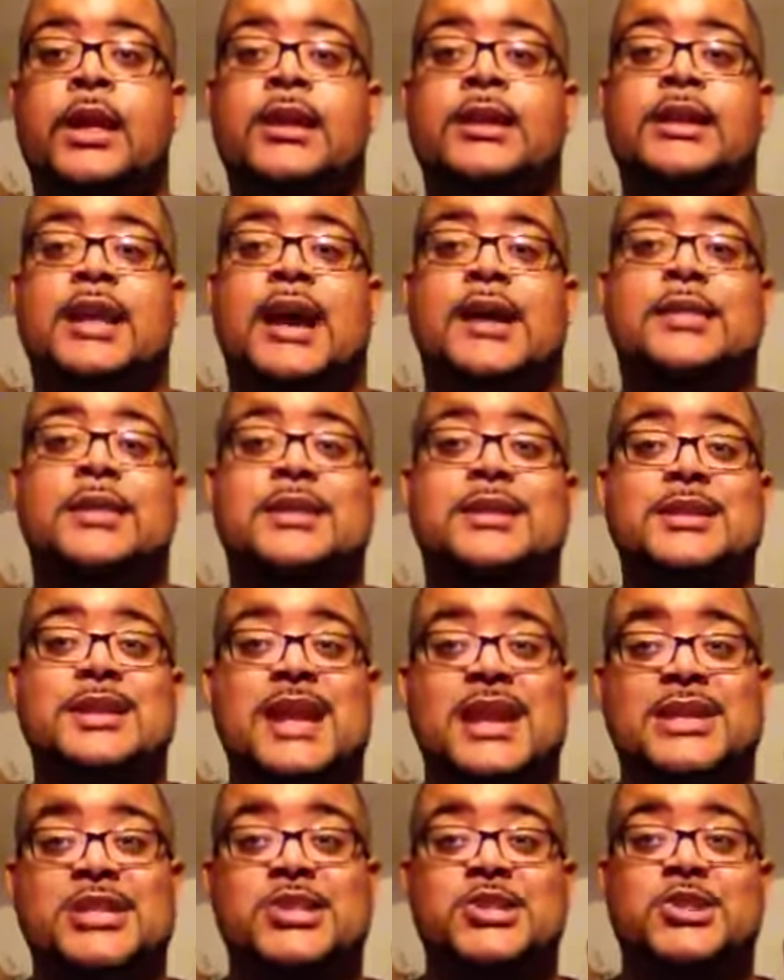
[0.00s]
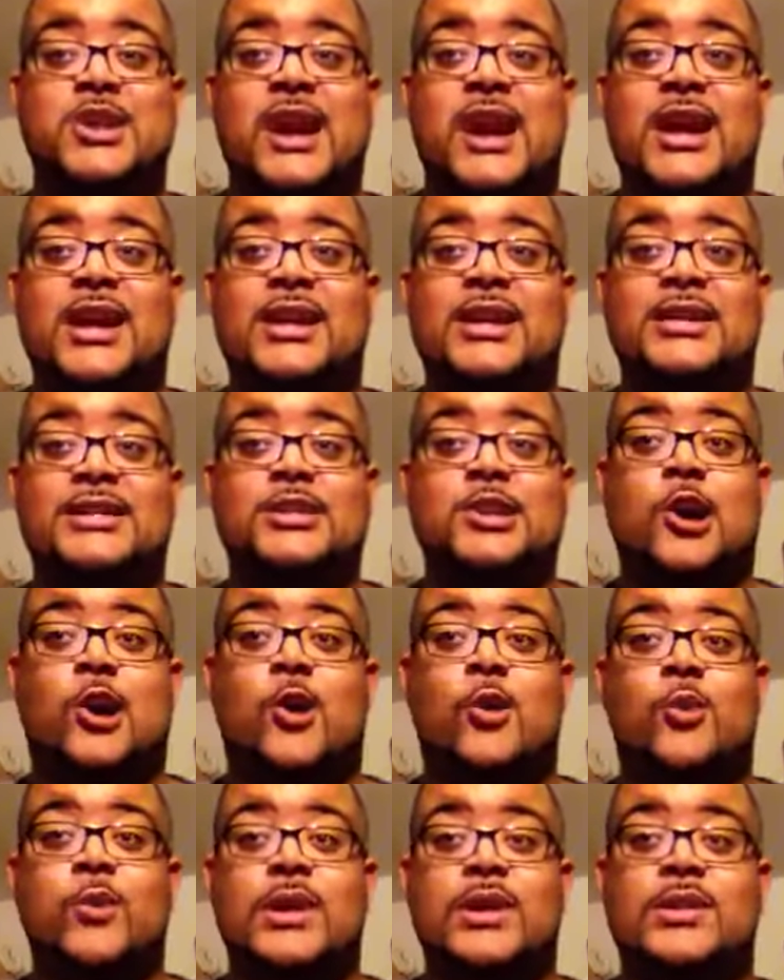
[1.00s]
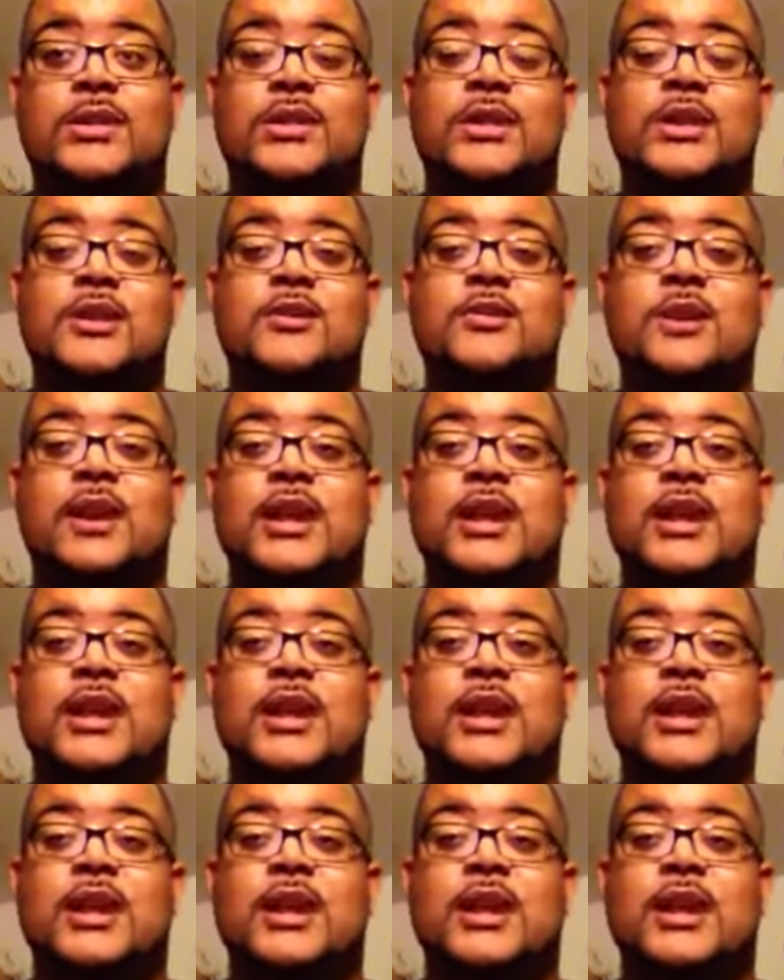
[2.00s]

Now, the next track is called With You,